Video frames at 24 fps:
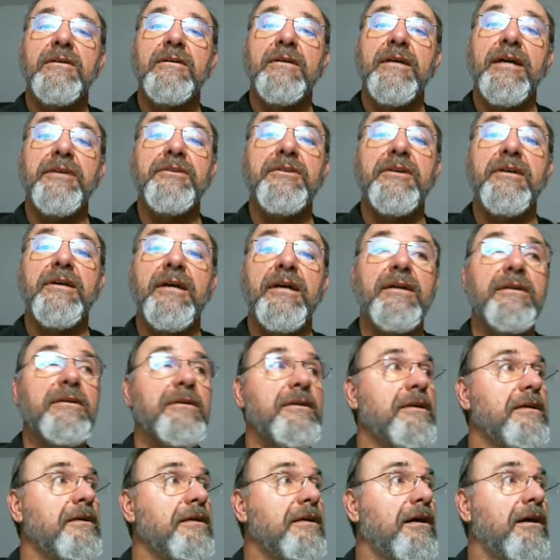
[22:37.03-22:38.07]
In
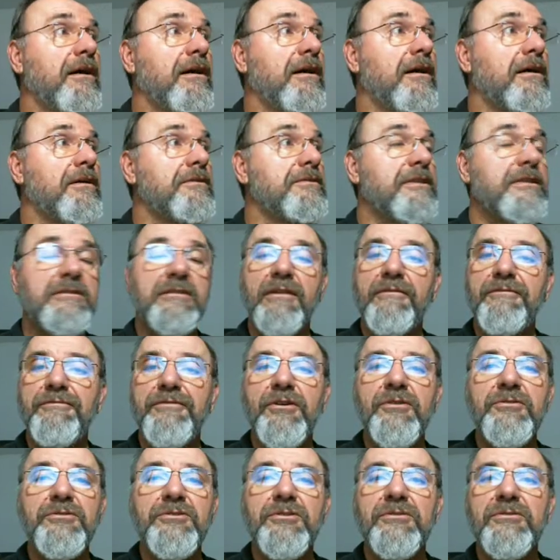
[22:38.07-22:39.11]
the distant
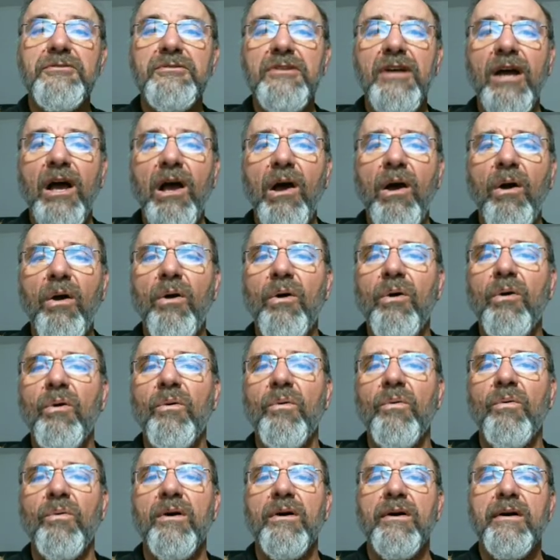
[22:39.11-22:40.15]
future?
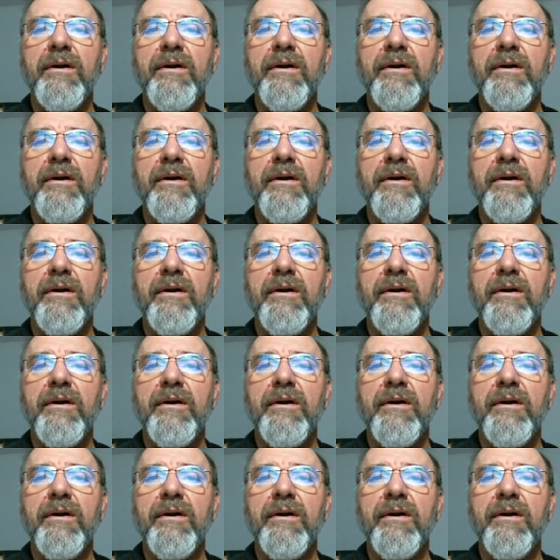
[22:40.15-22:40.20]
No.